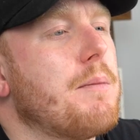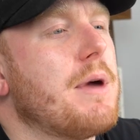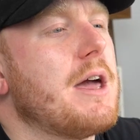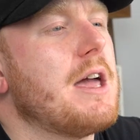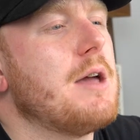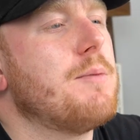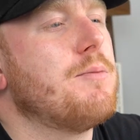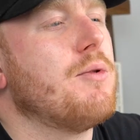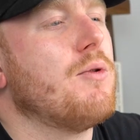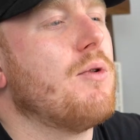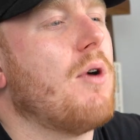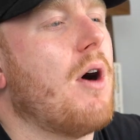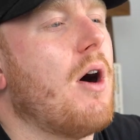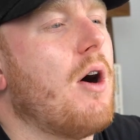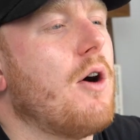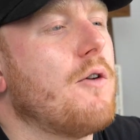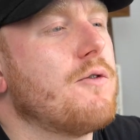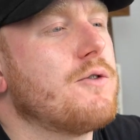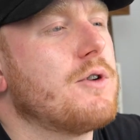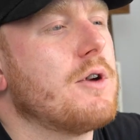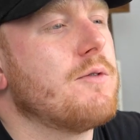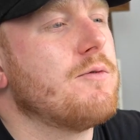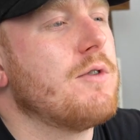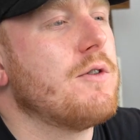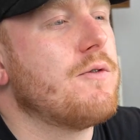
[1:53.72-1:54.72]
People
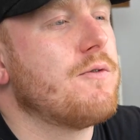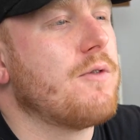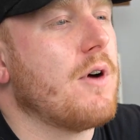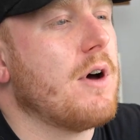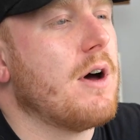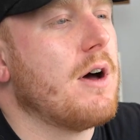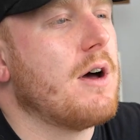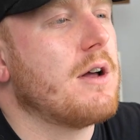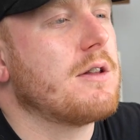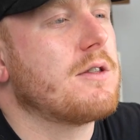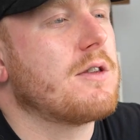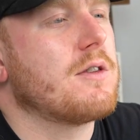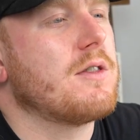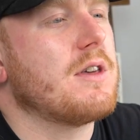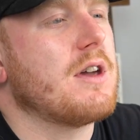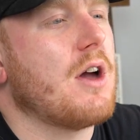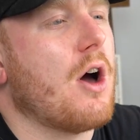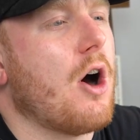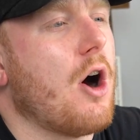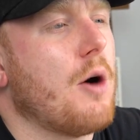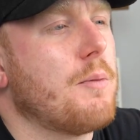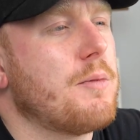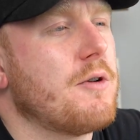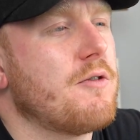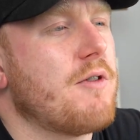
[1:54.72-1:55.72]
often refer to the
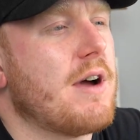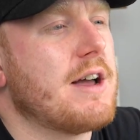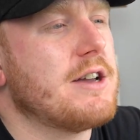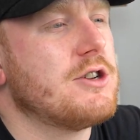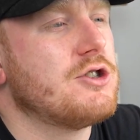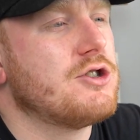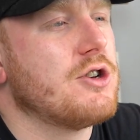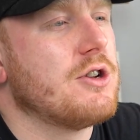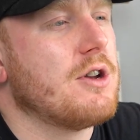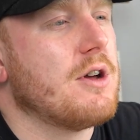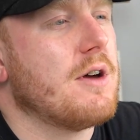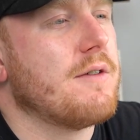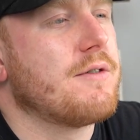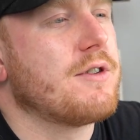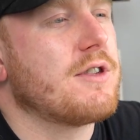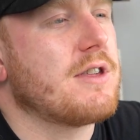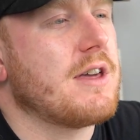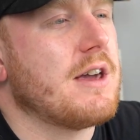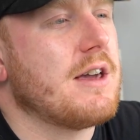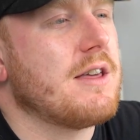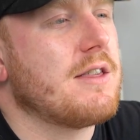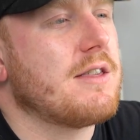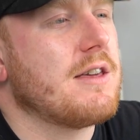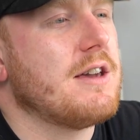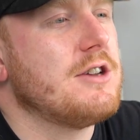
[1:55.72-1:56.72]
operation of
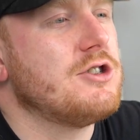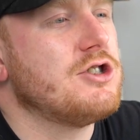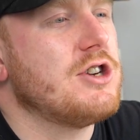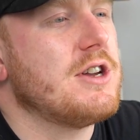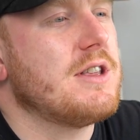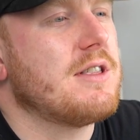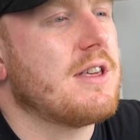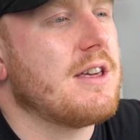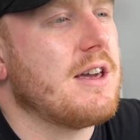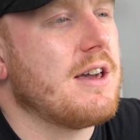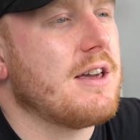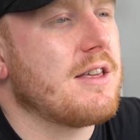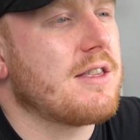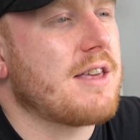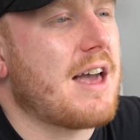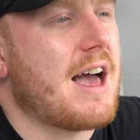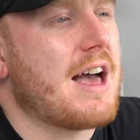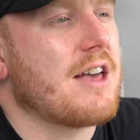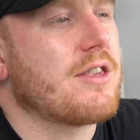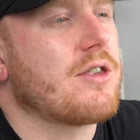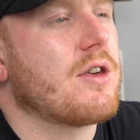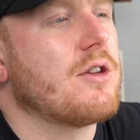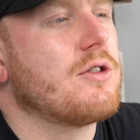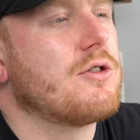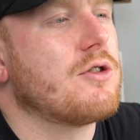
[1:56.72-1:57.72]
CCGTs
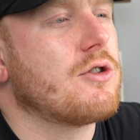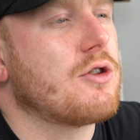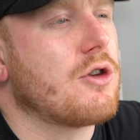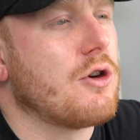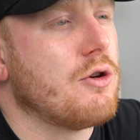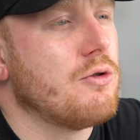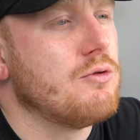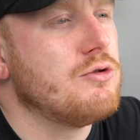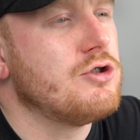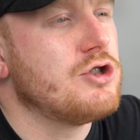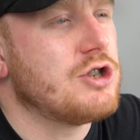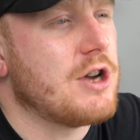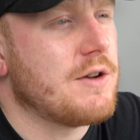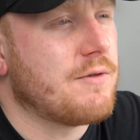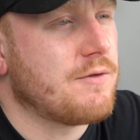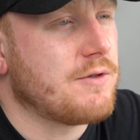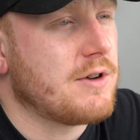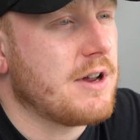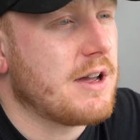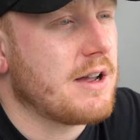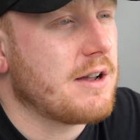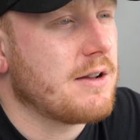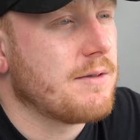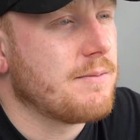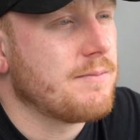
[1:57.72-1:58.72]
as
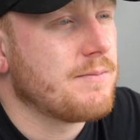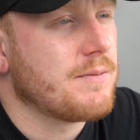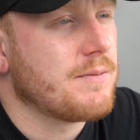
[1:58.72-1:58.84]
two-shifting,